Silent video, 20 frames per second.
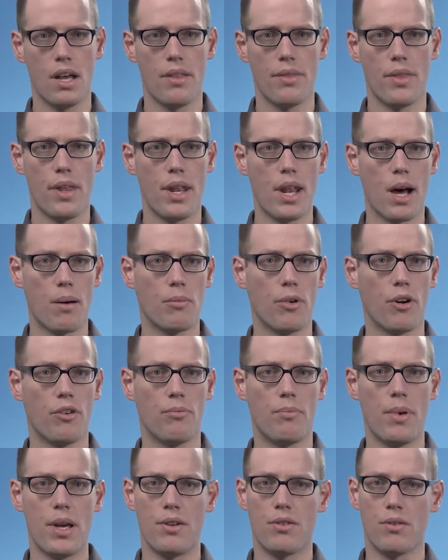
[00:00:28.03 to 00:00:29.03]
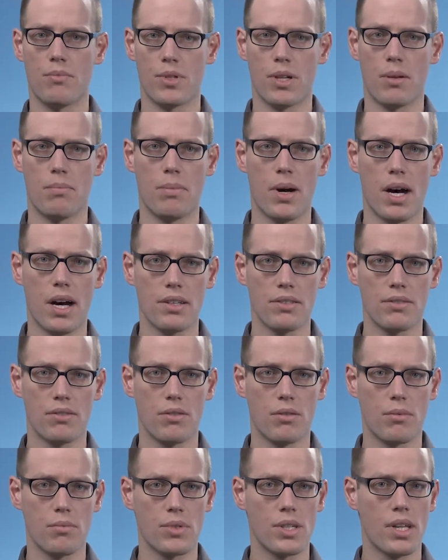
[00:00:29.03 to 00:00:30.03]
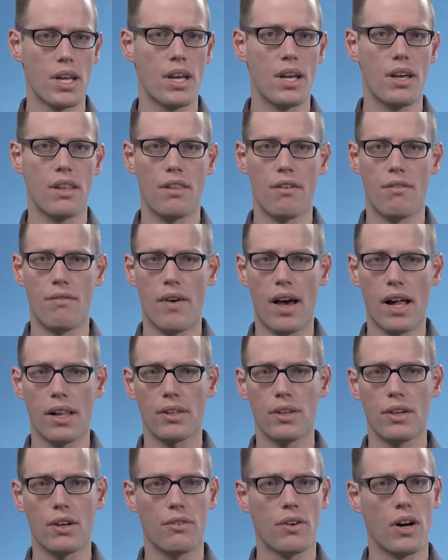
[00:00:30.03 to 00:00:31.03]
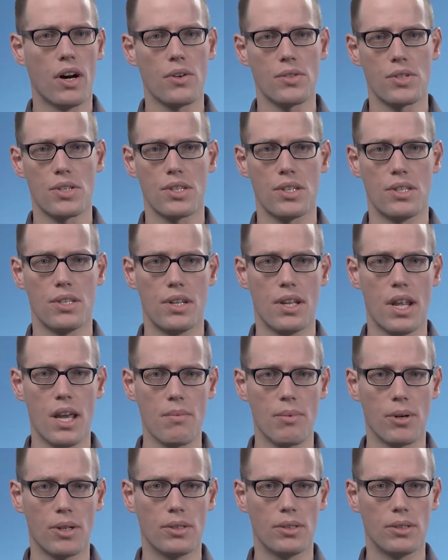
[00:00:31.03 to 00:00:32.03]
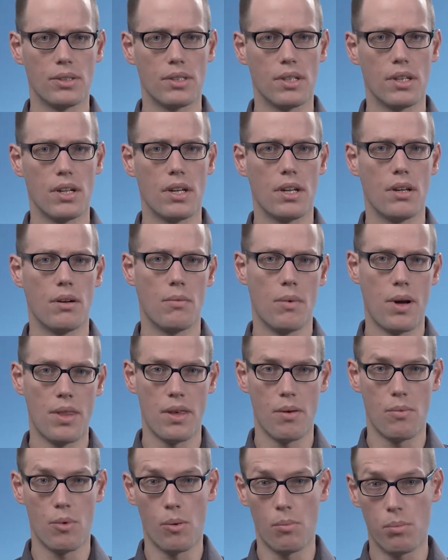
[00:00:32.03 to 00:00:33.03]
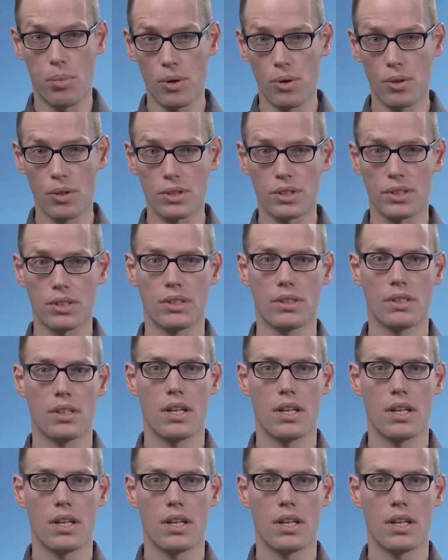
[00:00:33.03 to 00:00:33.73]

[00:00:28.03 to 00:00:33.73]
the number of bedrooms and bathrooms, the value of houses in the neighborhood, when they were bought,